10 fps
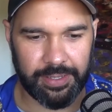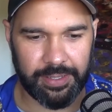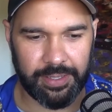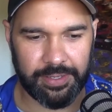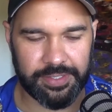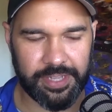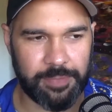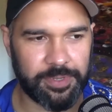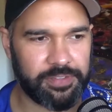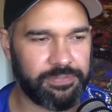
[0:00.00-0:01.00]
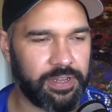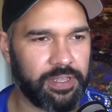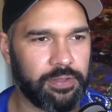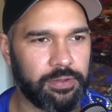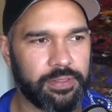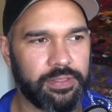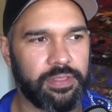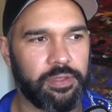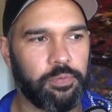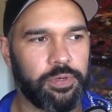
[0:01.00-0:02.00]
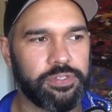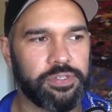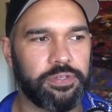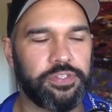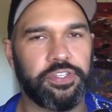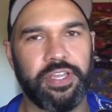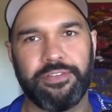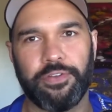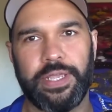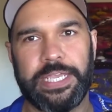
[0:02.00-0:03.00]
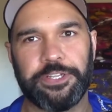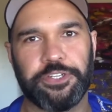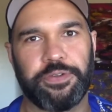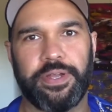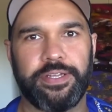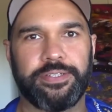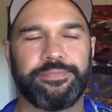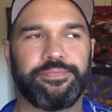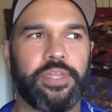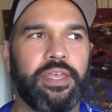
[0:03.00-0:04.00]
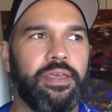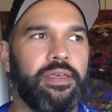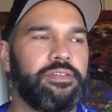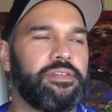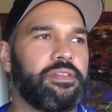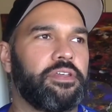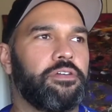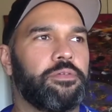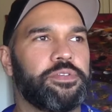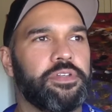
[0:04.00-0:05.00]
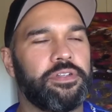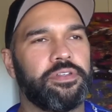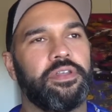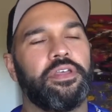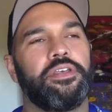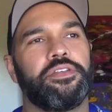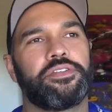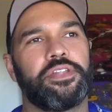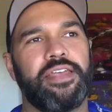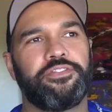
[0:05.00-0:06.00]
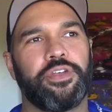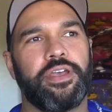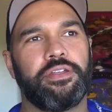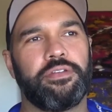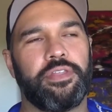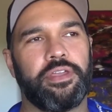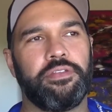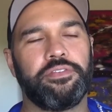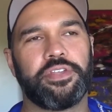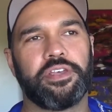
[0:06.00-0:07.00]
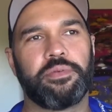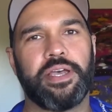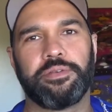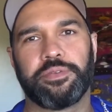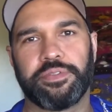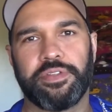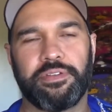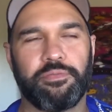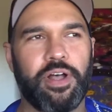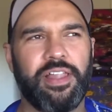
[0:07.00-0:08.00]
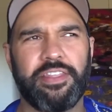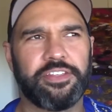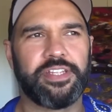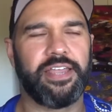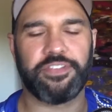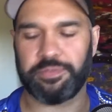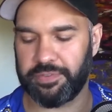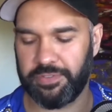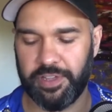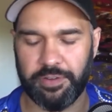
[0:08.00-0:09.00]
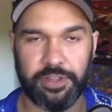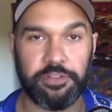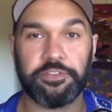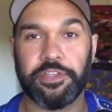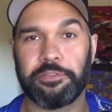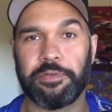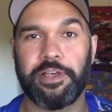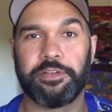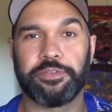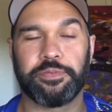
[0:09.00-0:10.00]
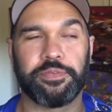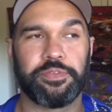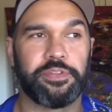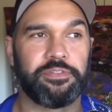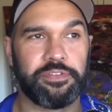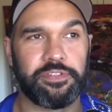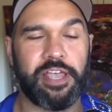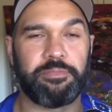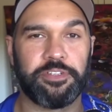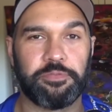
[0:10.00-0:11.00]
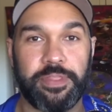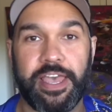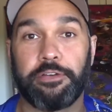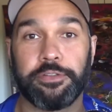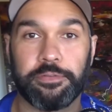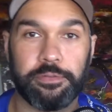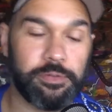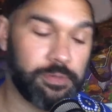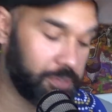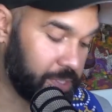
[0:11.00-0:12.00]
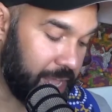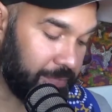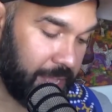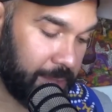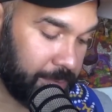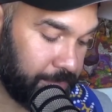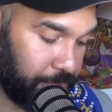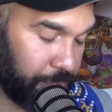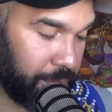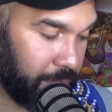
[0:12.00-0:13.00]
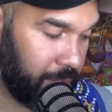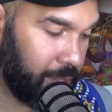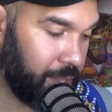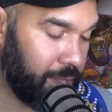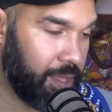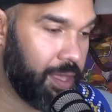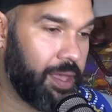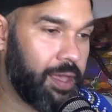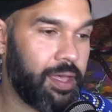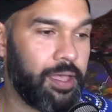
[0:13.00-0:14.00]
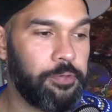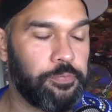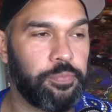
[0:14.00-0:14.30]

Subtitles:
in a statement defending Cook that there was no slavery in Australia. He said that Cook was not a slave trader and that New South Wales was not, while other slave ships were flying around, New South Wales was established without slave labour. All